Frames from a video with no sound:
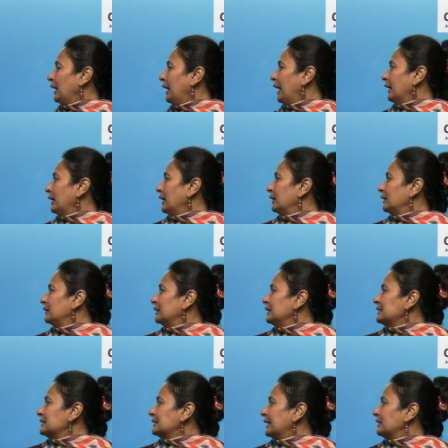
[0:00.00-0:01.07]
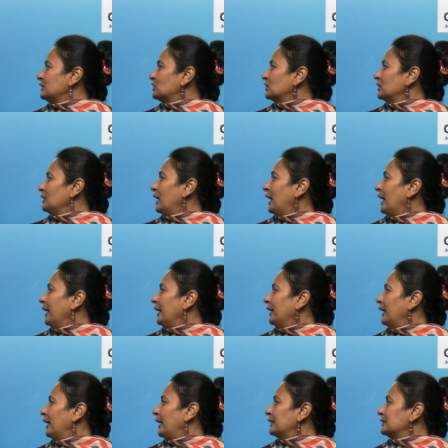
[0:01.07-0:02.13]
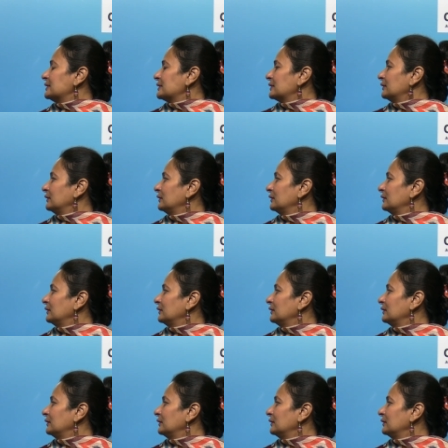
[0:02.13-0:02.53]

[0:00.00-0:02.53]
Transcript: and another is Central Highlands.